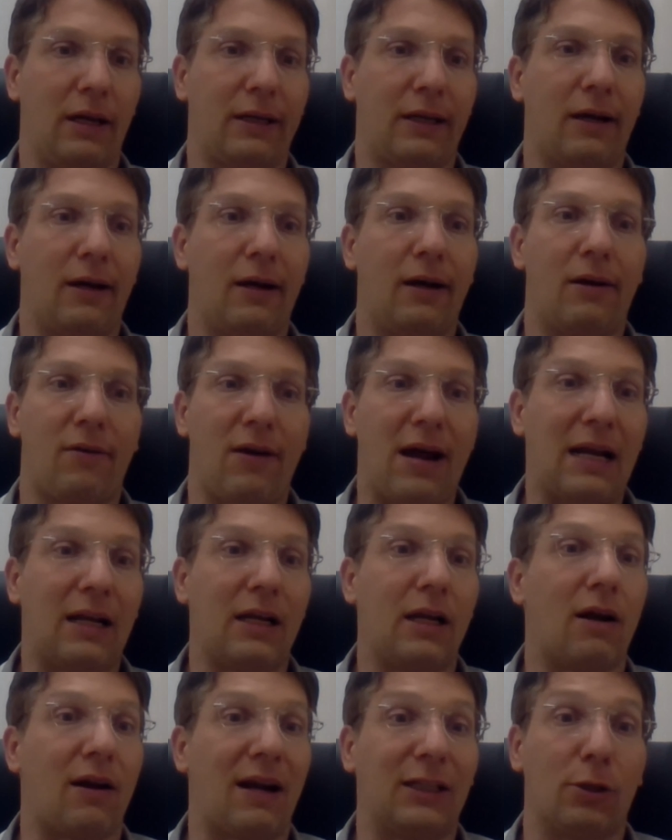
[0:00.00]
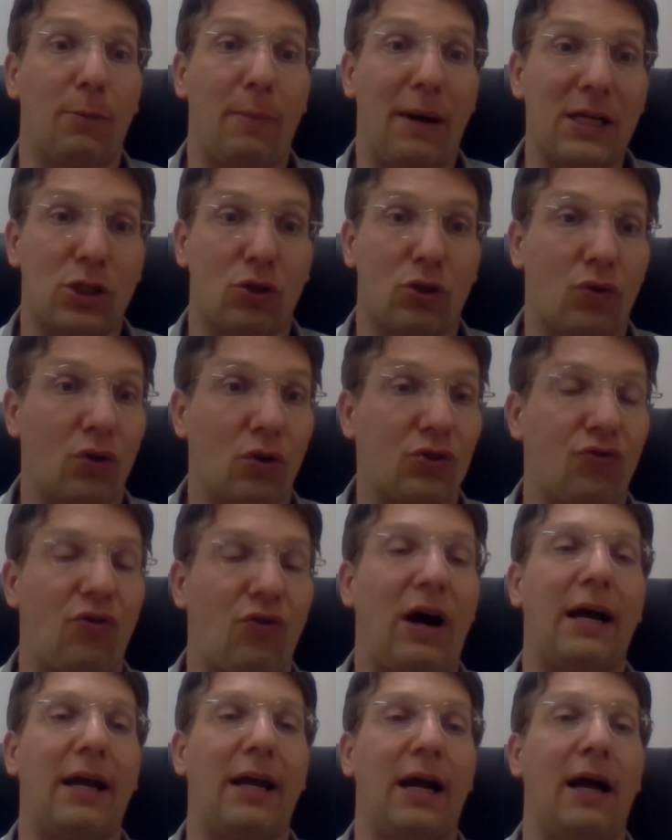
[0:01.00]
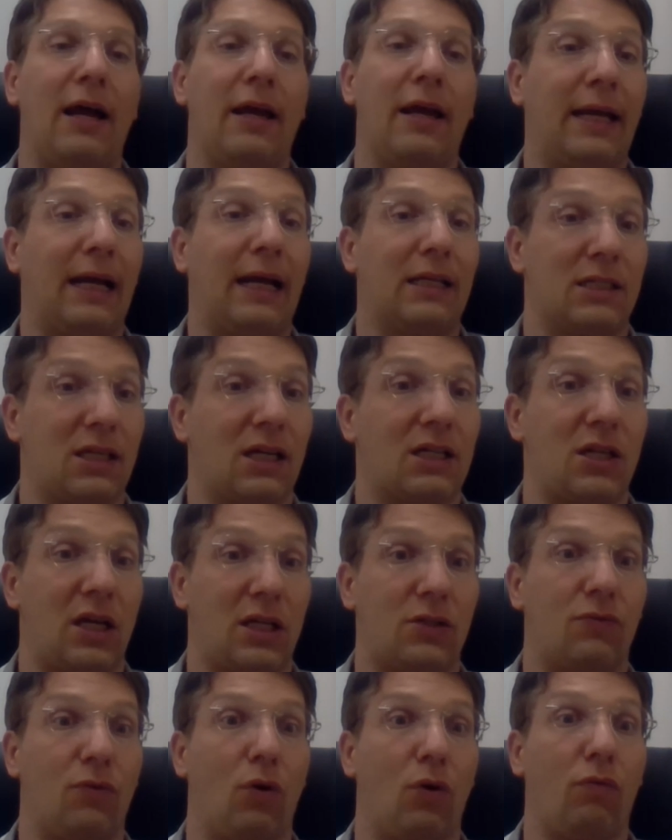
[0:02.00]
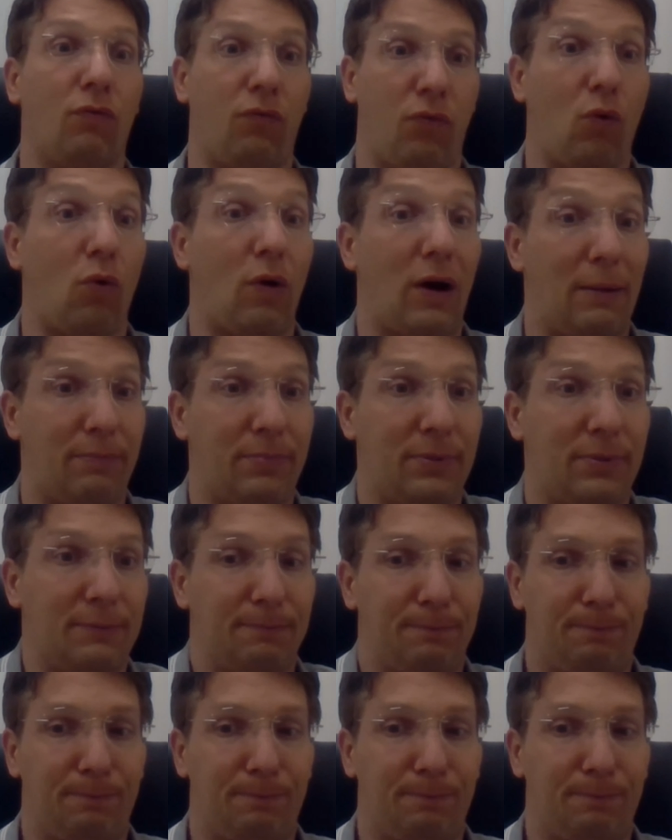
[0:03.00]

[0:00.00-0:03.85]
run a randomized controlled trial. It gets successful follow-up.